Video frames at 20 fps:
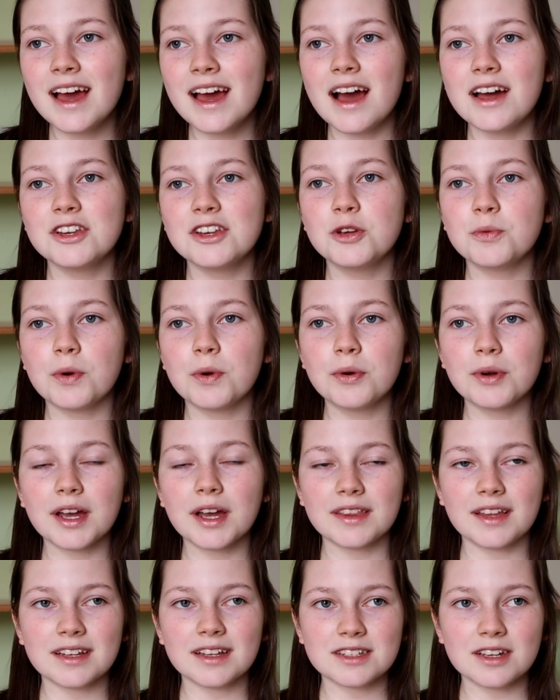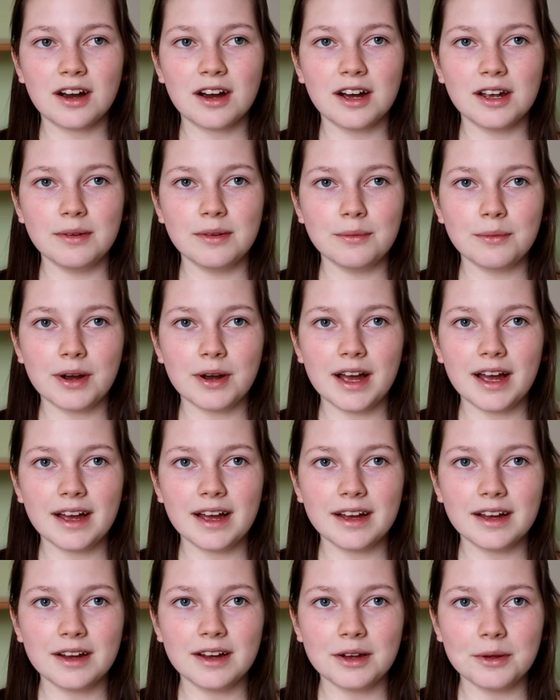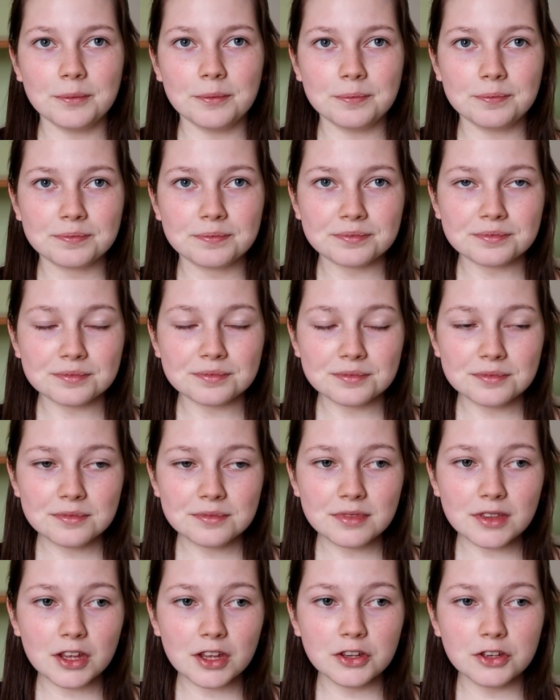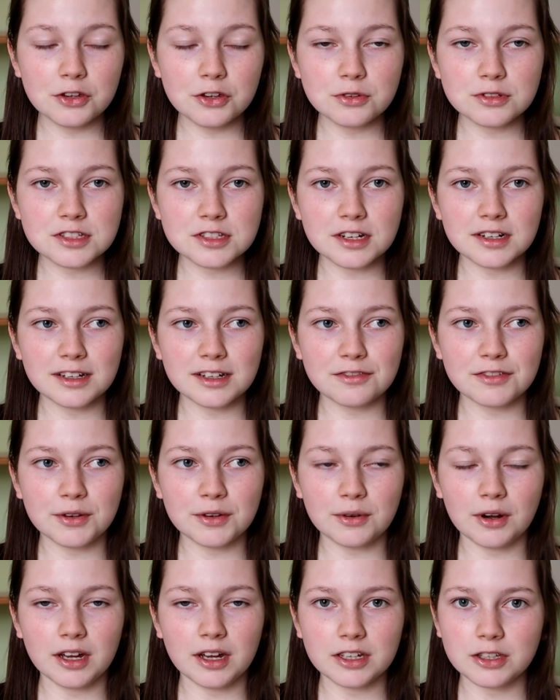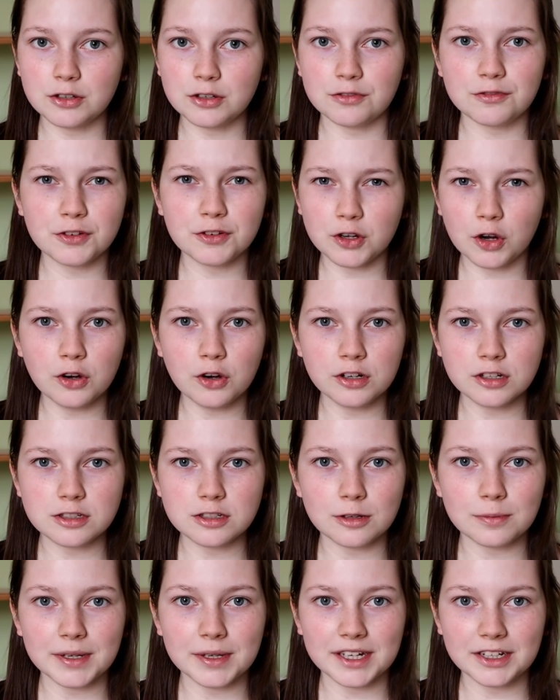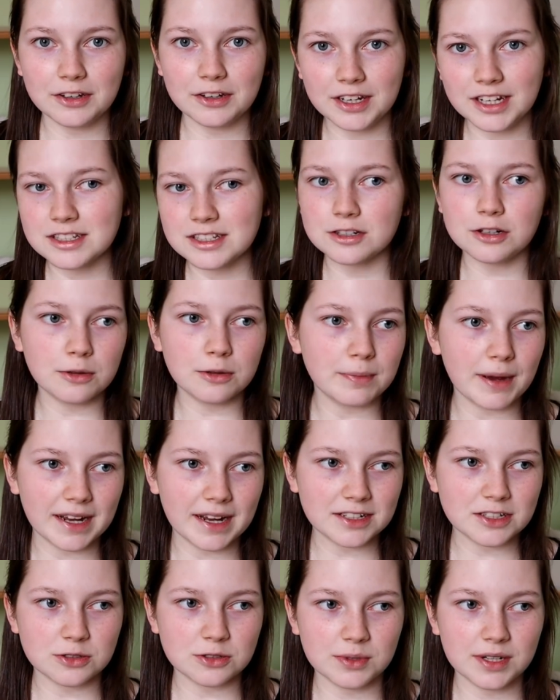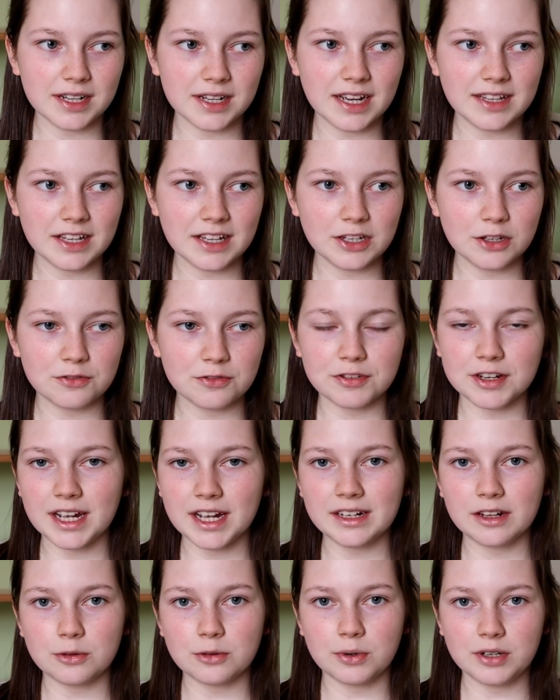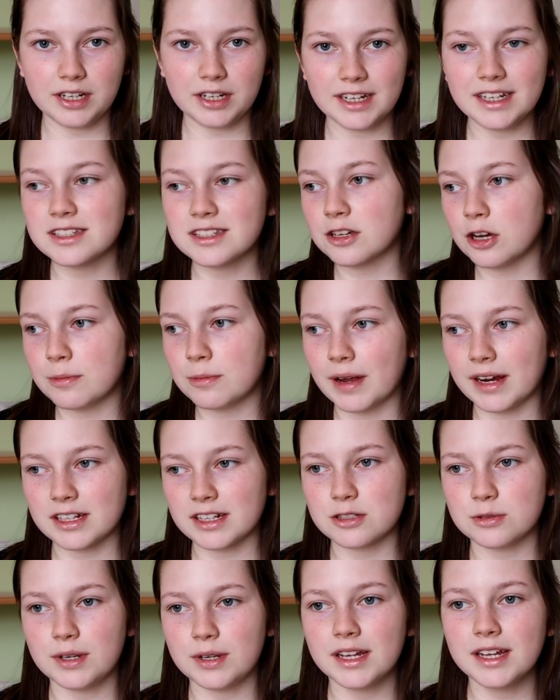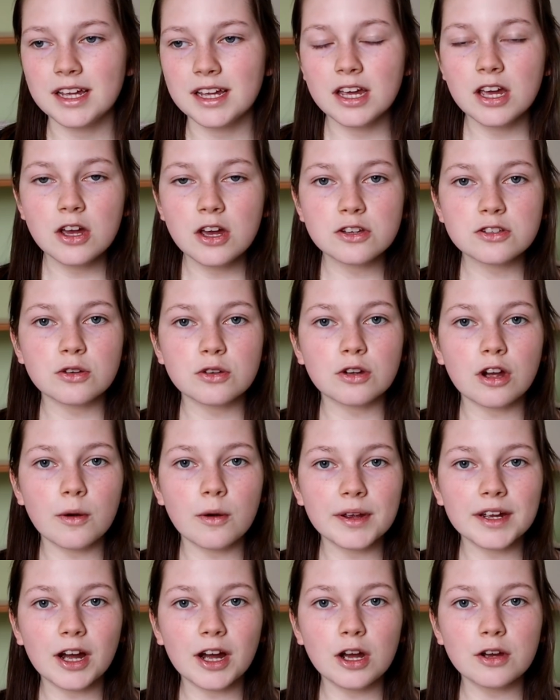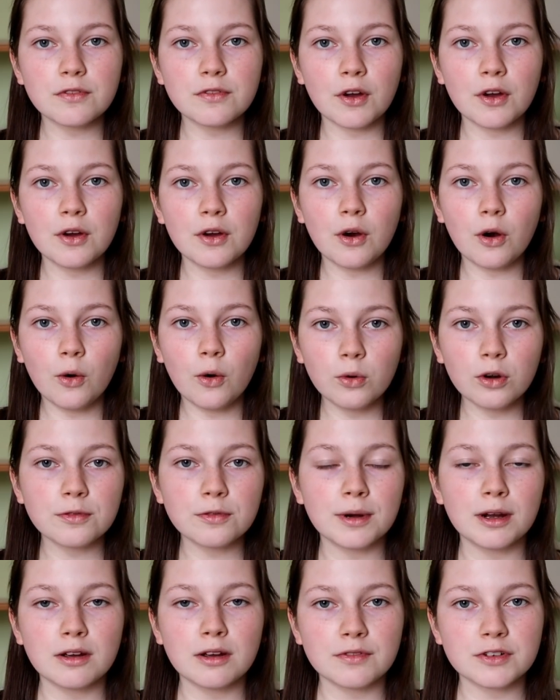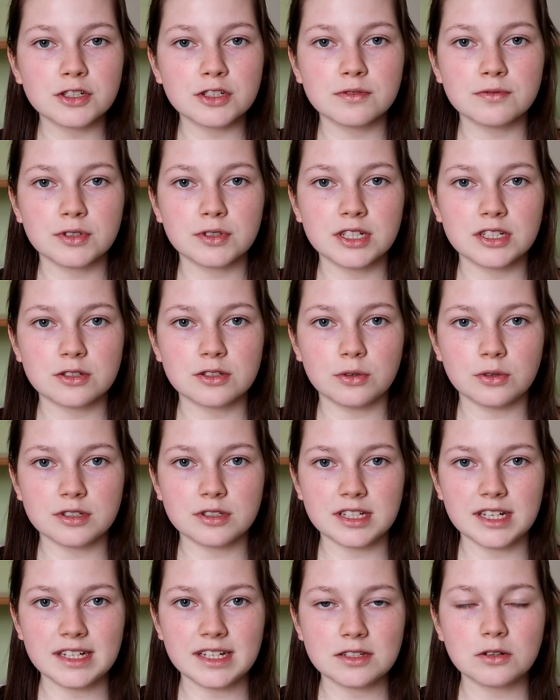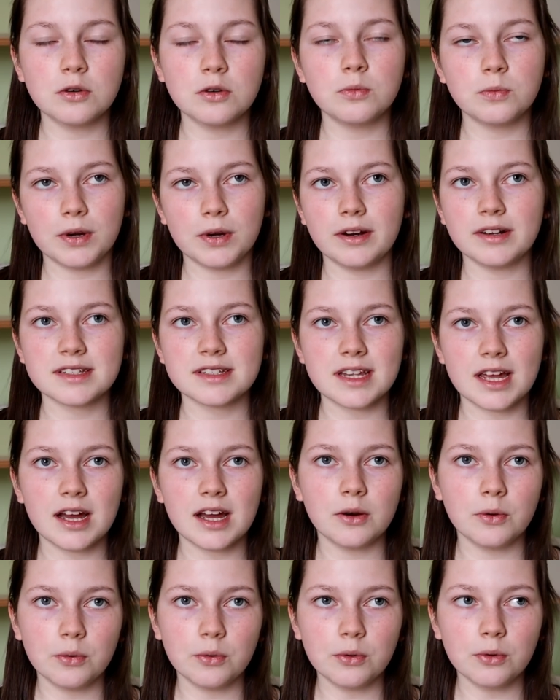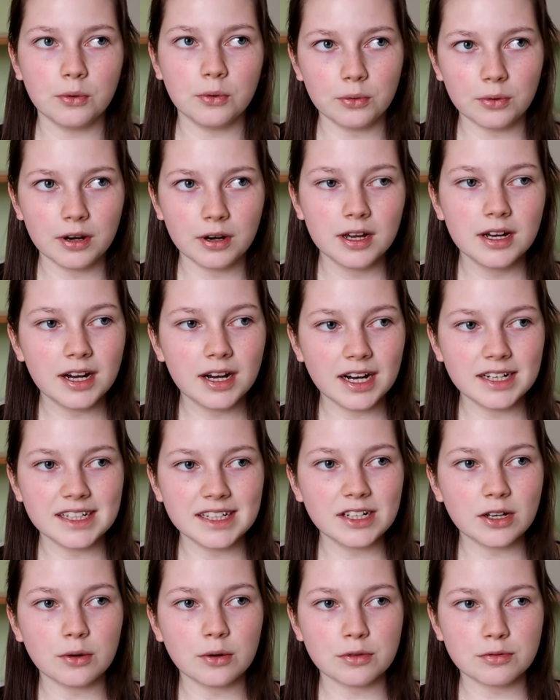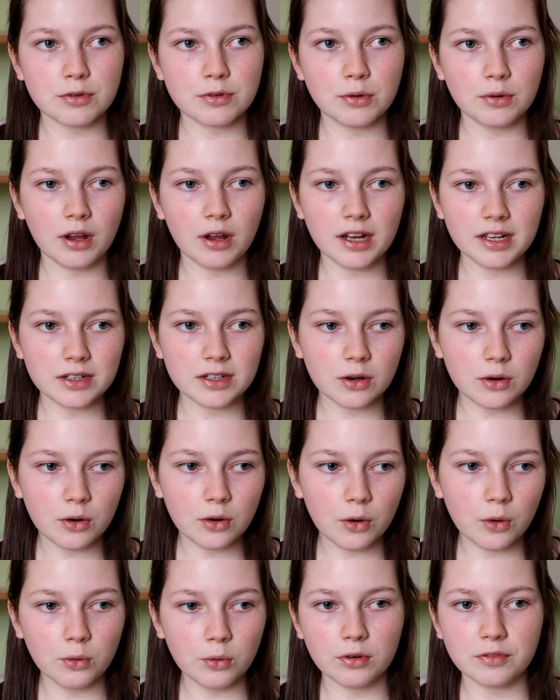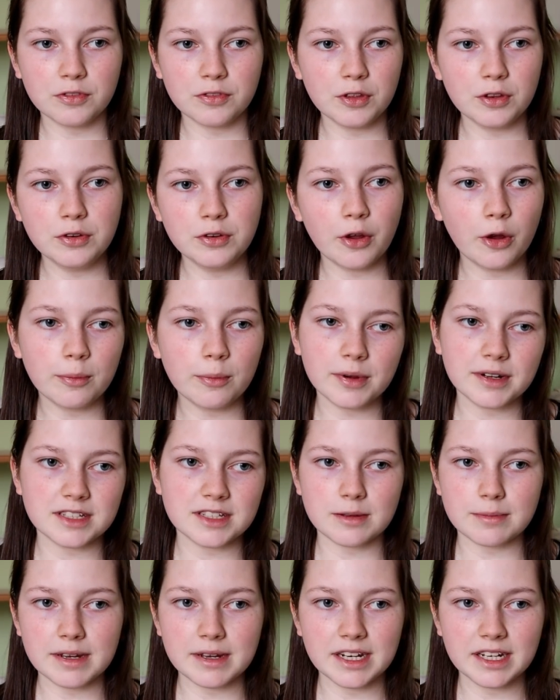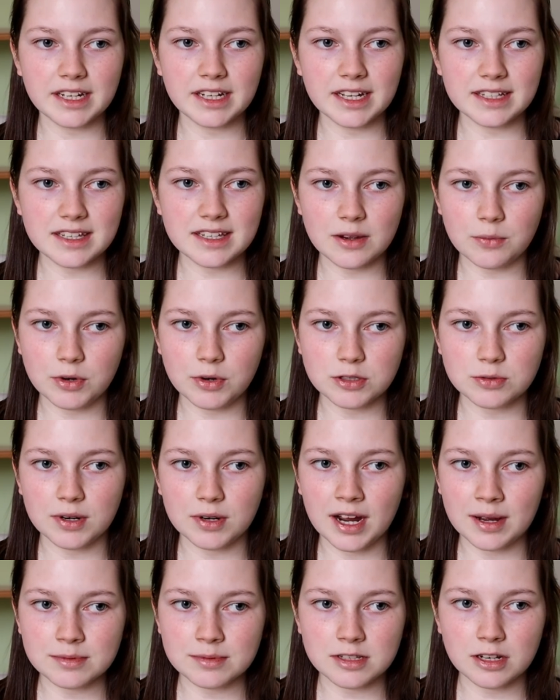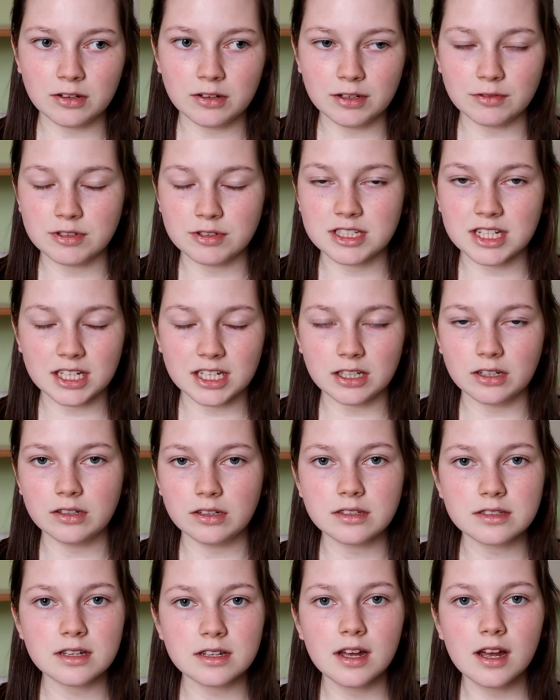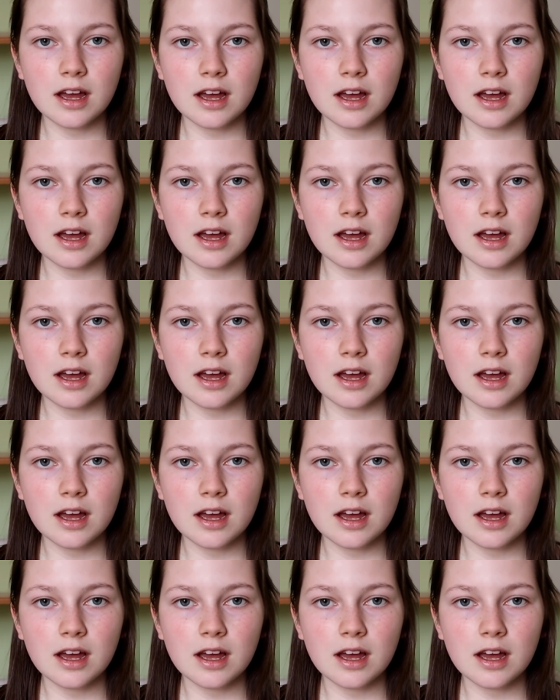And you will get that time where you suddenly feel like you've forgotten a topic and you need to go back to it, and then you forget another one and you need to go back to it. So going over all of my revision resources, or well, I say all, I didn't go through all of the notebooks I made in year 10, which were absolutely ridiculous.